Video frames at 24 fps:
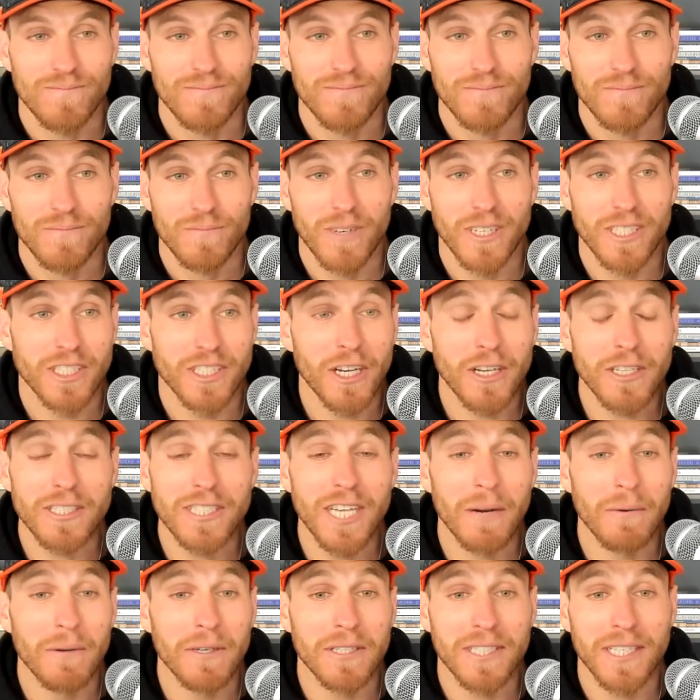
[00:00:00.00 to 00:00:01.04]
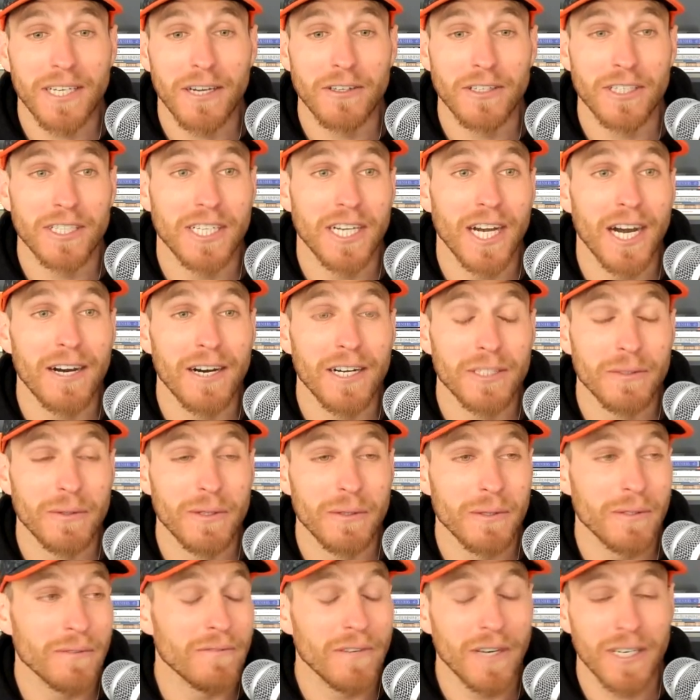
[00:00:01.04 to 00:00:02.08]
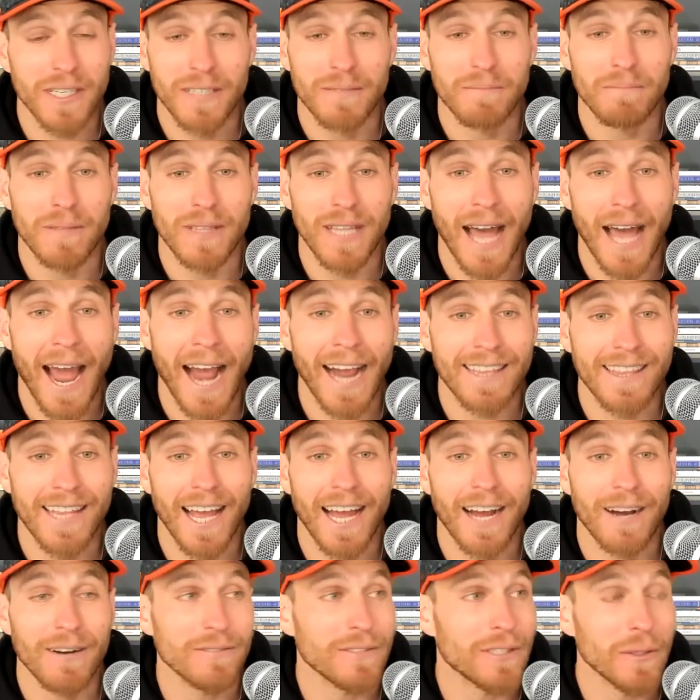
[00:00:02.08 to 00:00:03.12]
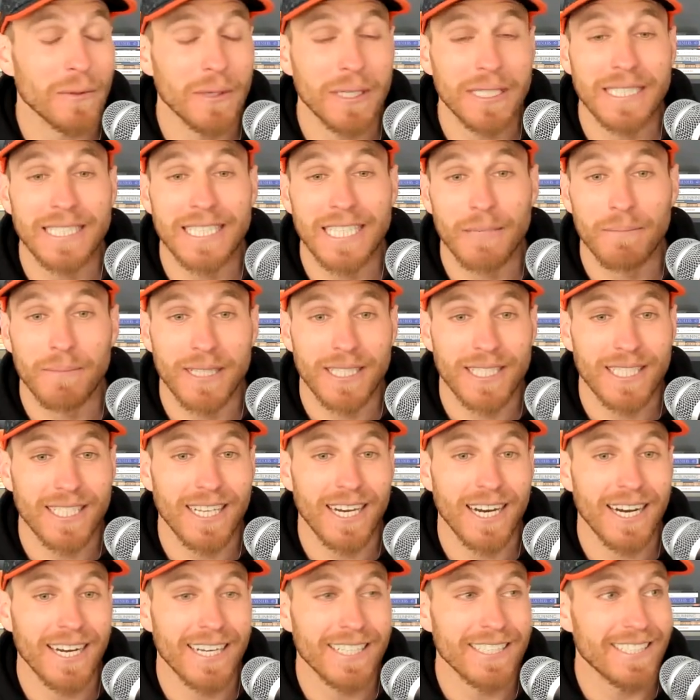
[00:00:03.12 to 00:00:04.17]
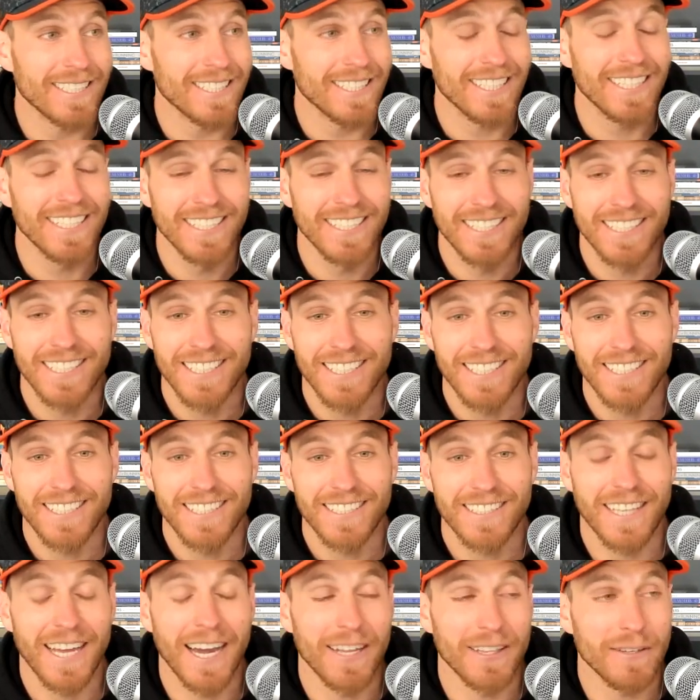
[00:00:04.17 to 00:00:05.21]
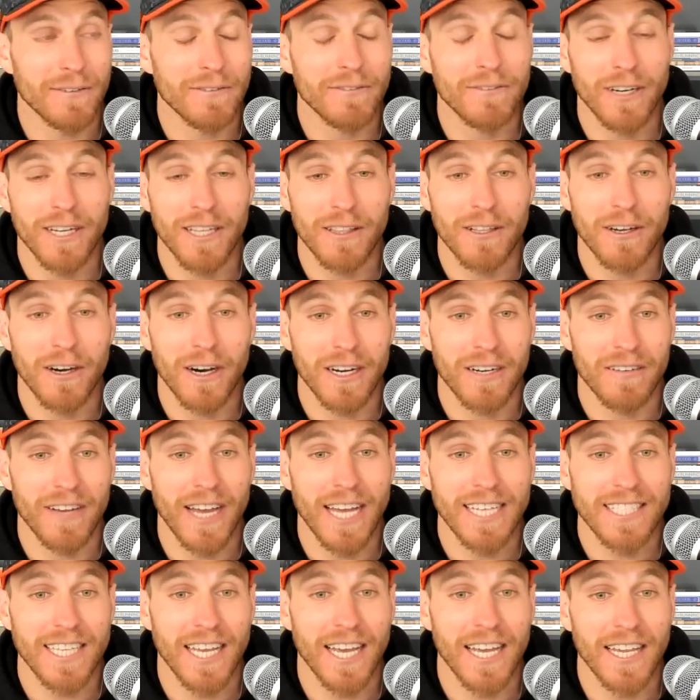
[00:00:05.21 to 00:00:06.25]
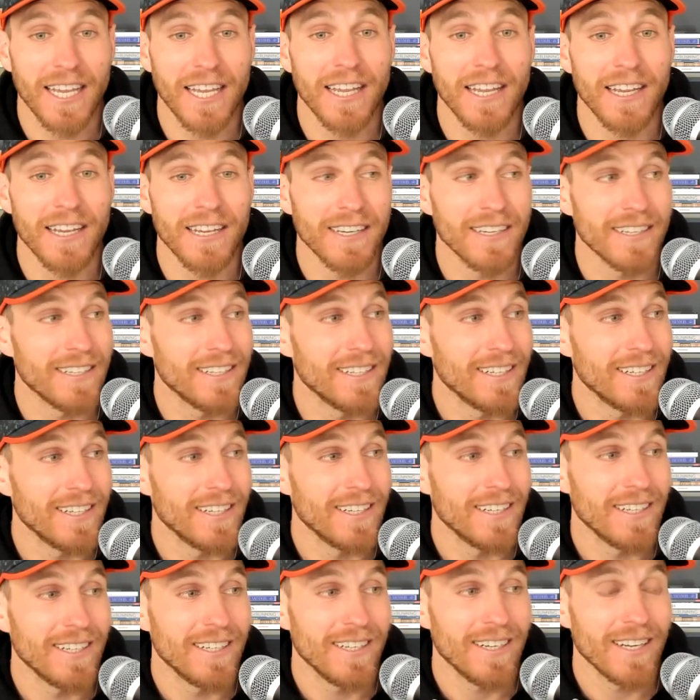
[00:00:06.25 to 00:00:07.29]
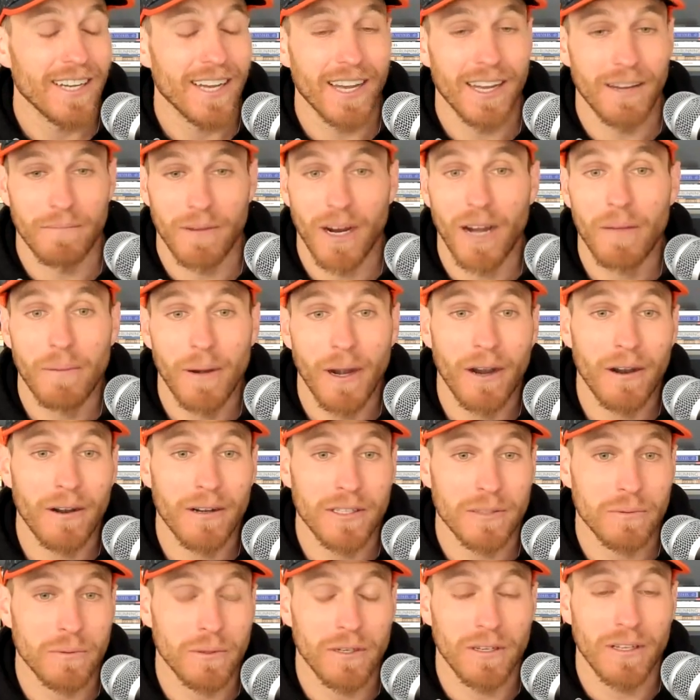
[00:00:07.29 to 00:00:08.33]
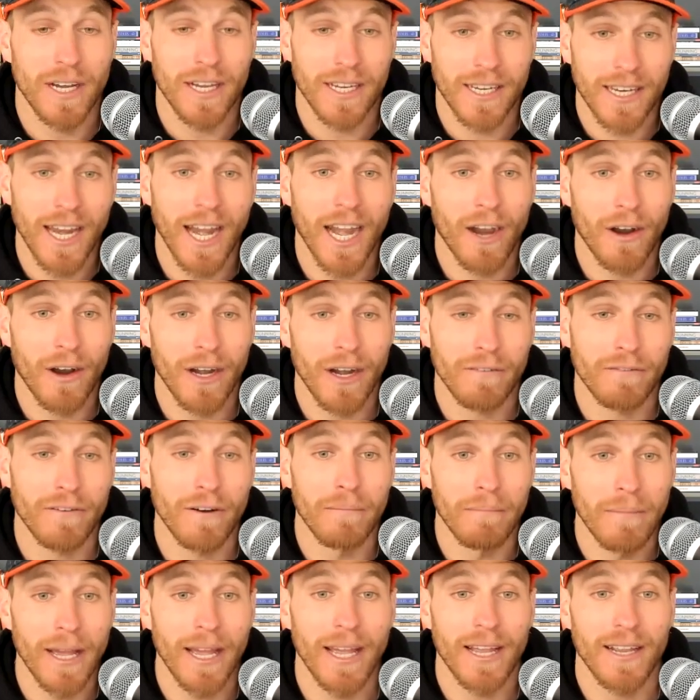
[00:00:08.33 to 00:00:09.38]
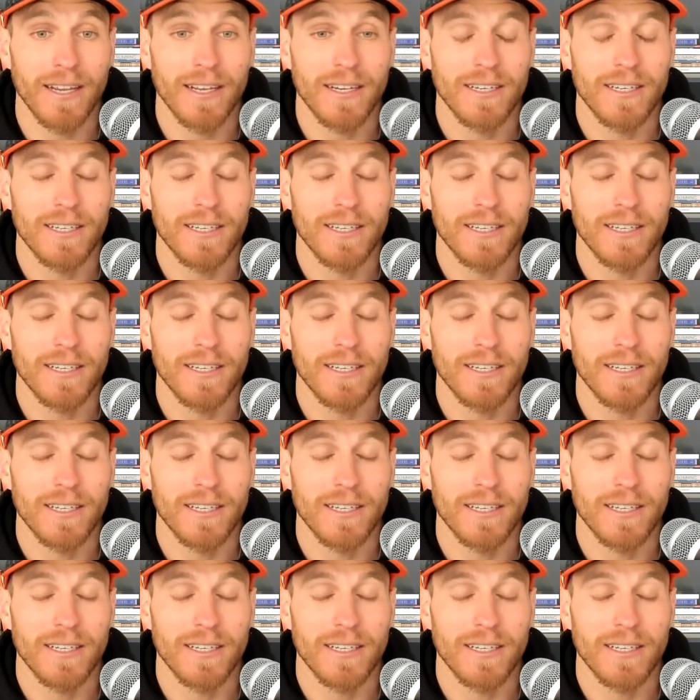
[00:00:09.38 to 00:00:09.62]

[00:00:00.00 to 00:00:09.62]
When Chelsea and I were seniors in college, we were fucking blacked out doing slip and slides down the front lawn of SAE. And my parents were like caring for me.